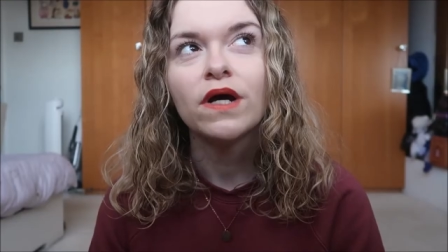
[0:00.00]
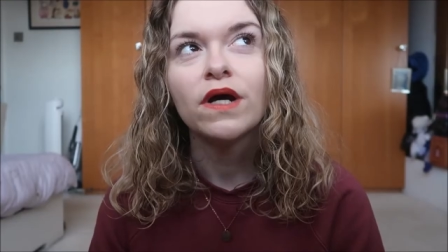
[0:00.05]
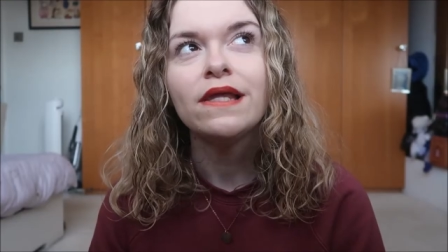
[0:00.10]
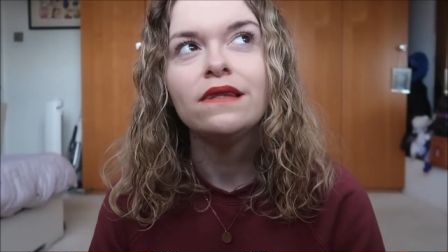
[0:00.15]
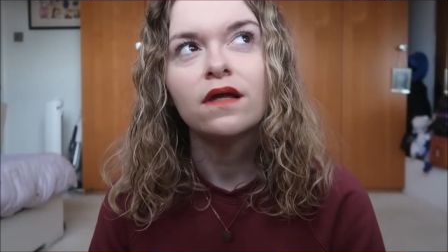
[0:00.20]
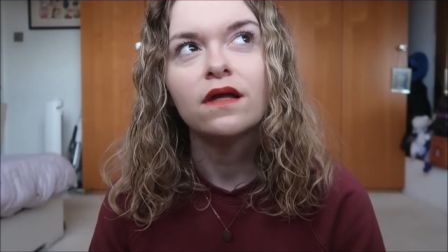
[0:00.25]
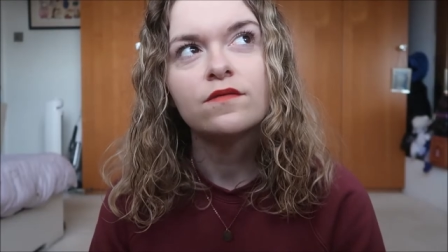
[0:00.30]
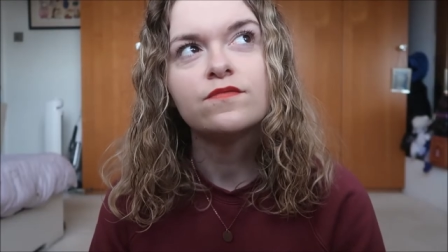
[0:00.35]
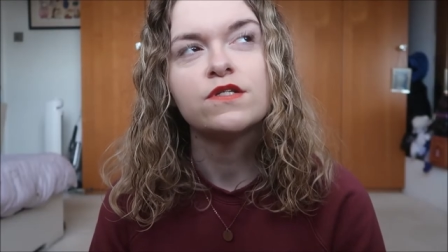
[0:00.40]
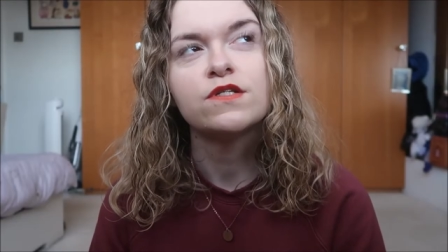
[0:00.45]
I
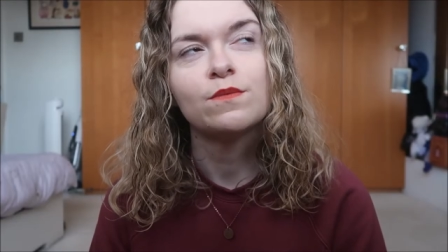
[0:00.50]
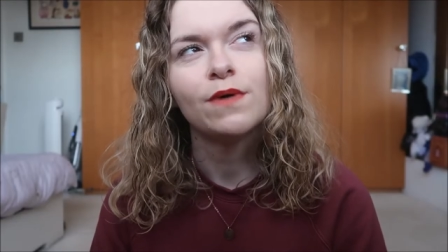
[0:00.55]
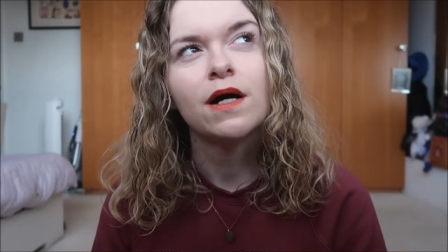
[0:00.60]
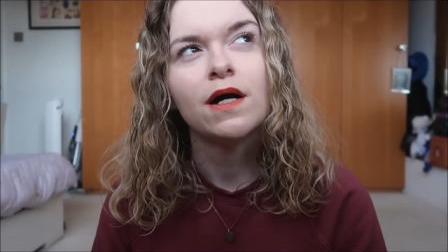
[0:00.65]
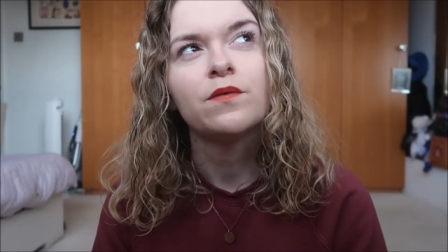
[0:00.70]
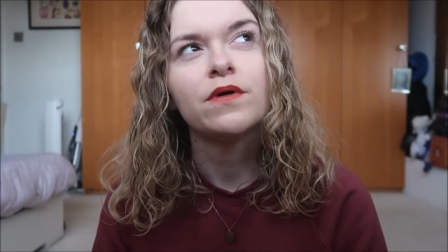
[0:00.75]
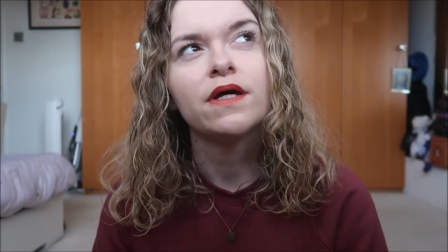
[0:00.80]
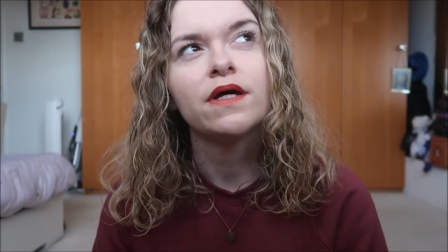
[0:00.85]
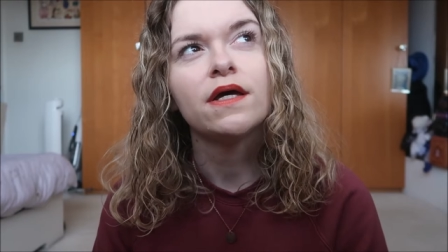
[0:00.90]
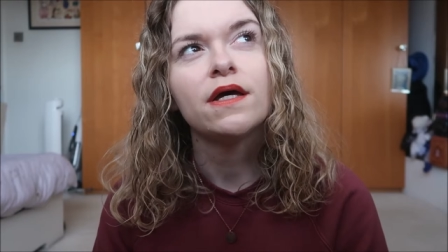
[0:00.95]
loved
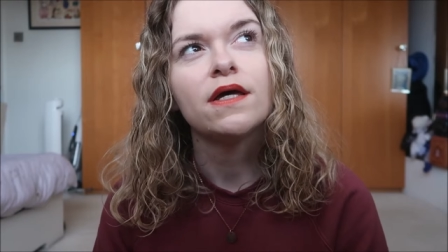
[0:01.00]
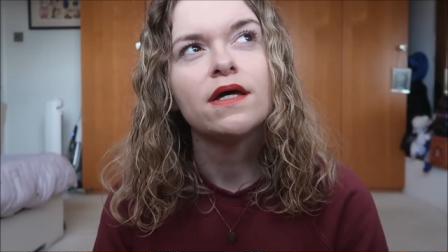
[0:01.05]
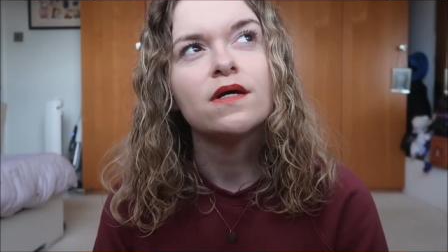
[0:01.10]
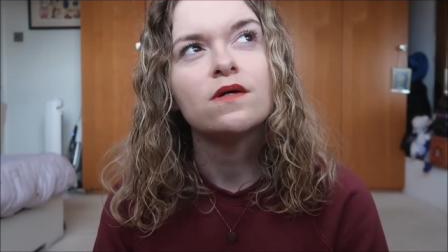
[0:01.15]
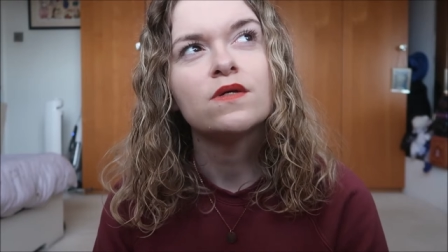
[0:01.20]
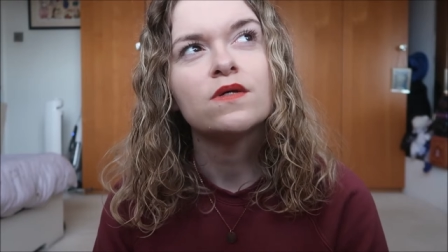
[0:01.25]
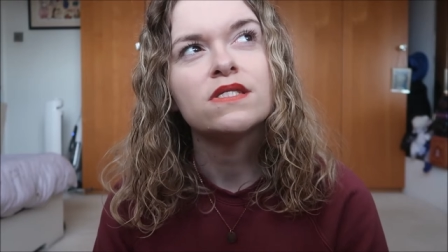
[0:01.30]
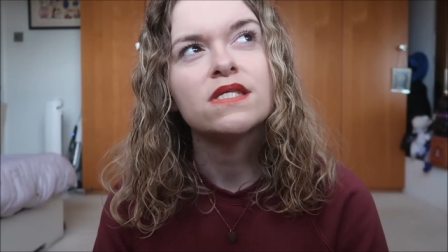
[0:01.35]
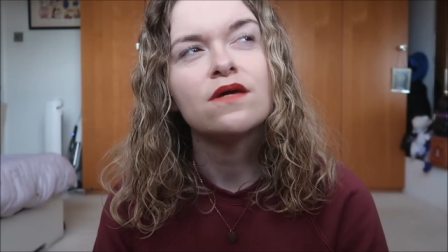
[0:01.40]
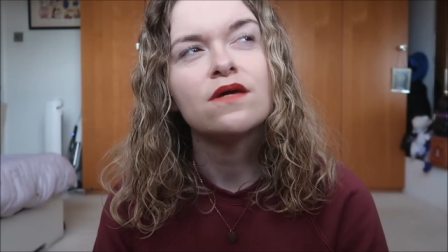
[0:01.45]
about it
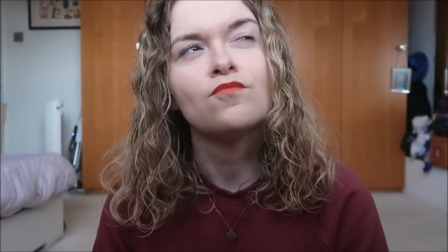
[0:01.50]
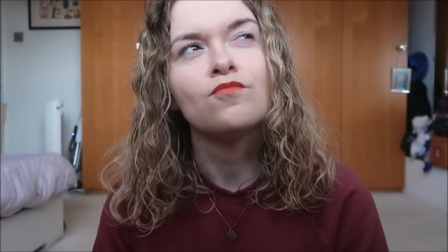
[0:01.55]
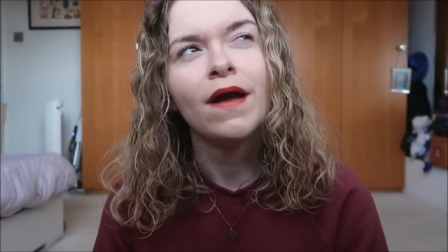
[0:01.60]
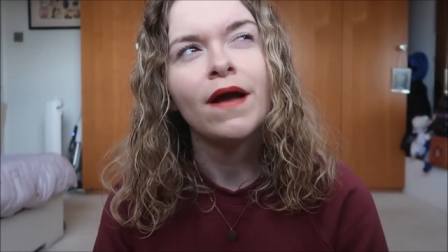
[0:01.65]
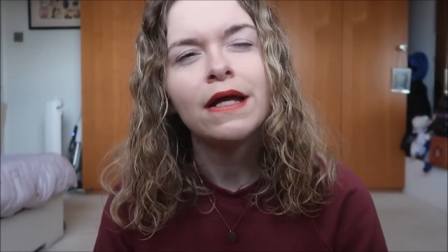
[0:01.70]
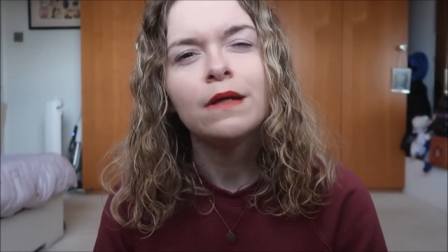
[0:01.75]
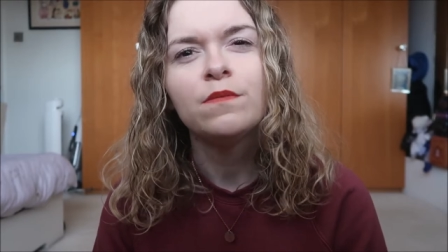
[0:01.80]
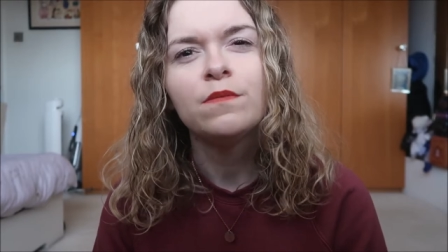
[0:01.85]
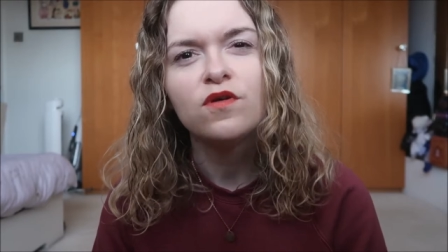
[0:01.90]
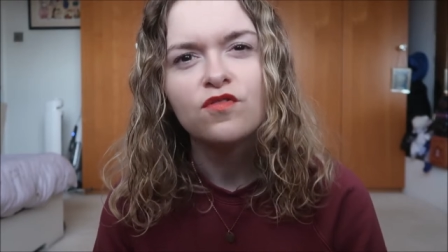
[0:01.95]
is it
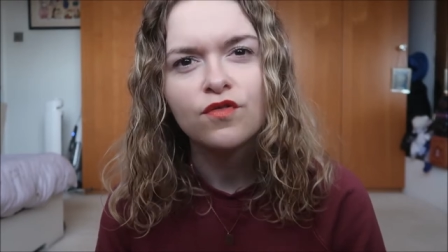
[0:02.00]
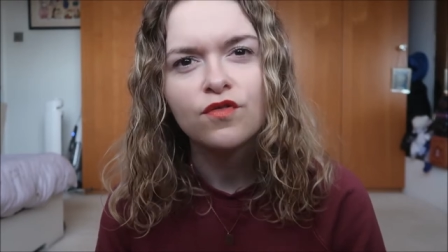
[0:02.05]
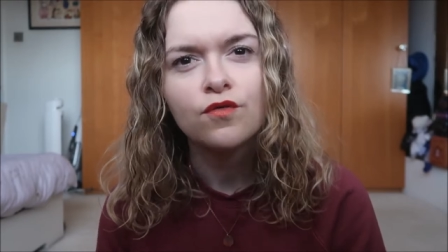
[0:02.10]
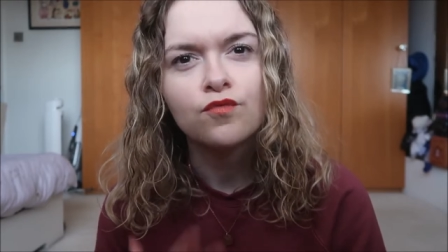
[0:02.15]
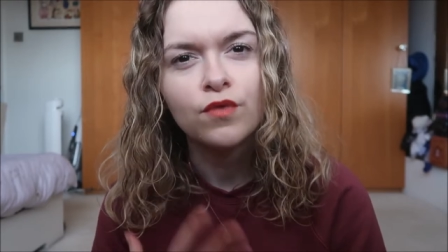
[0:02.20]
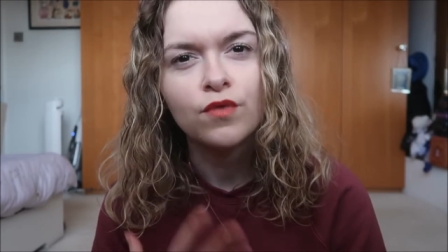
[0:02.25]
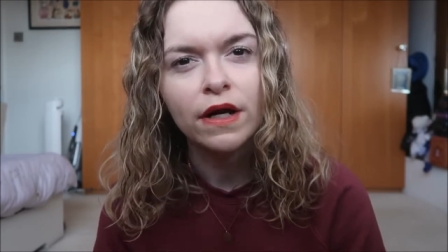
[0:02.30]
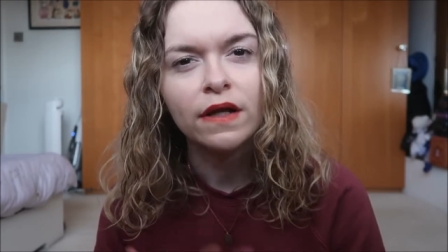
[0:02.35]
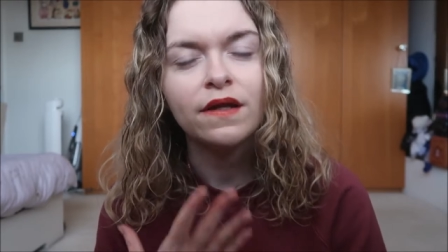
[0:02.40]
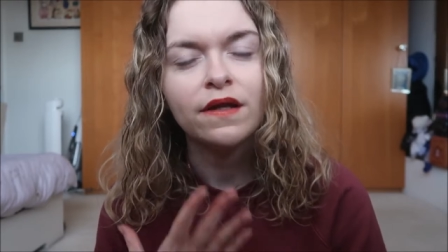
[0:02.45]
made me feel
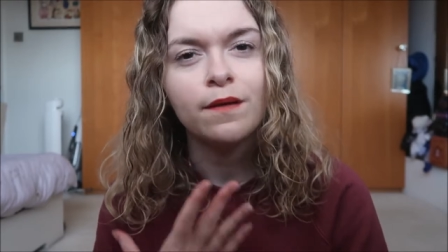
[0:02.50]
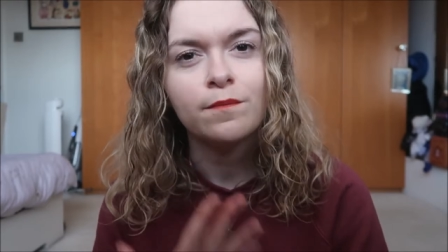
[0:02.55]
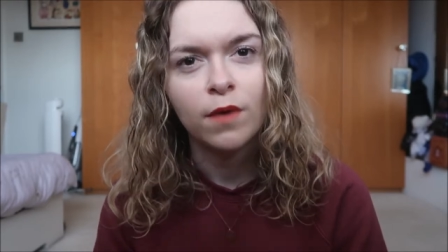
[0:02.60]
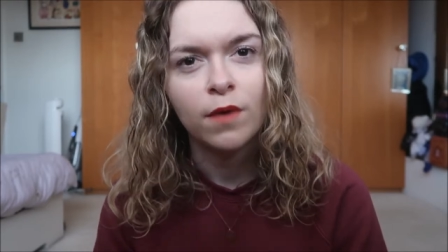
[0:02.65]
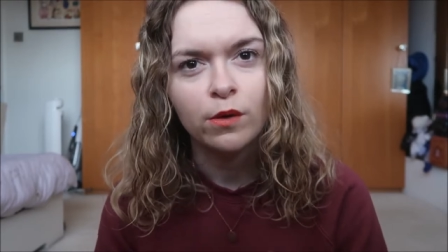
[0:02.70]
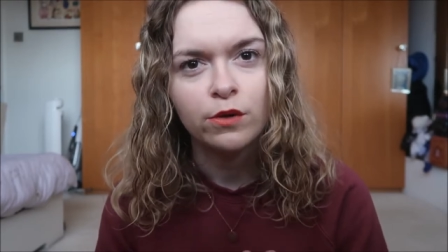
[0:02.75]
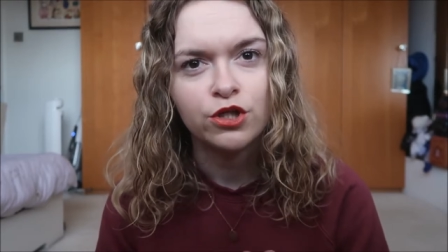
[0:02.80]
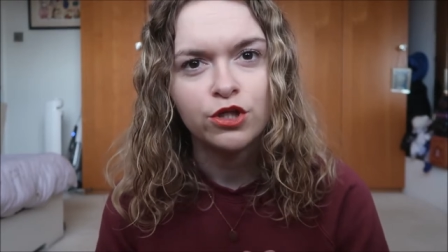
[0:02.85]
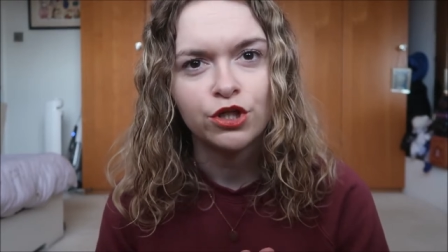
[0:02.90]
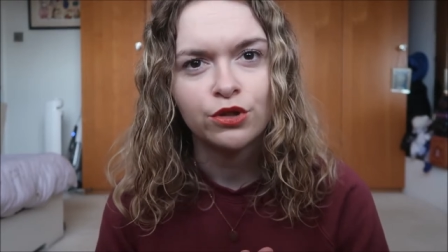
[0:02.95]
really
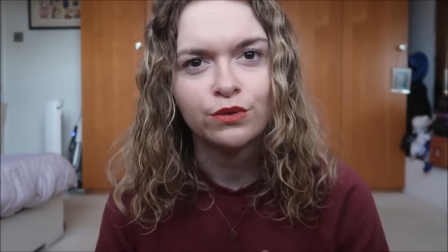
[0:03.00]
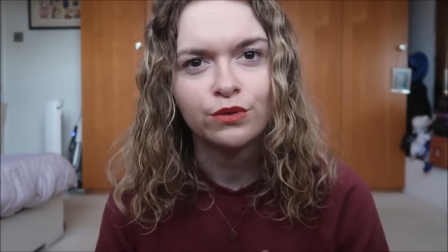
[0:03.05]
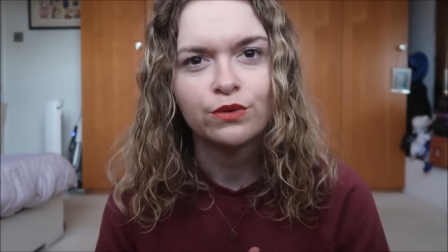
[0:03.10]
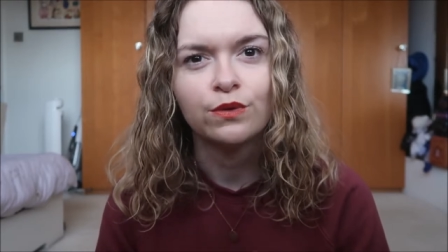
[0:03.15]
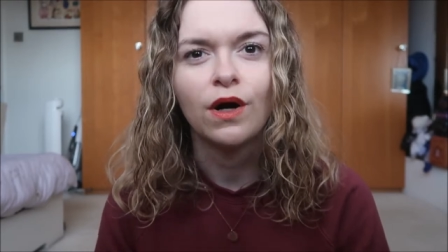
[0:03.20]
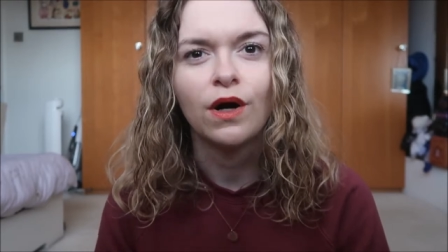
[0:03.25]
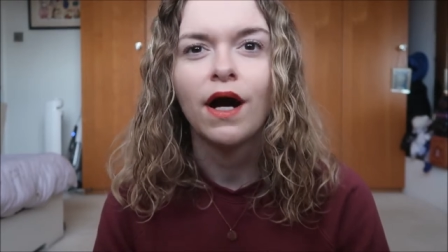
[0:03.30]
emotional.